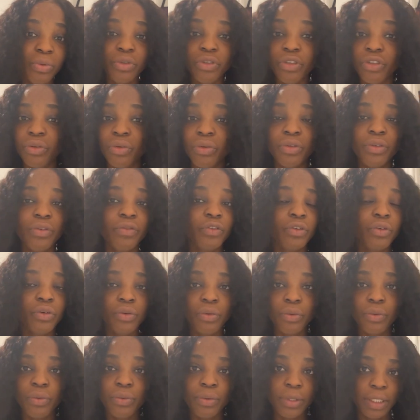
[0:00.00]
you don't even
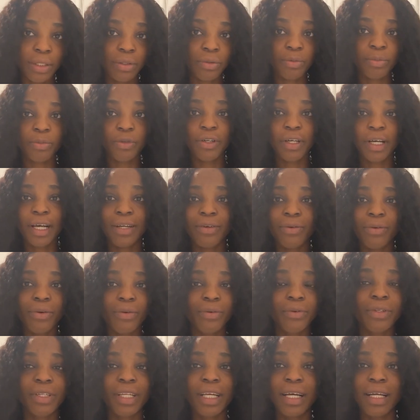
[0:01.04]
know, they smoke and
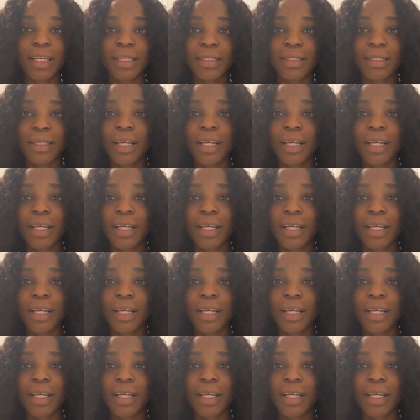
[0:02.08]
all that.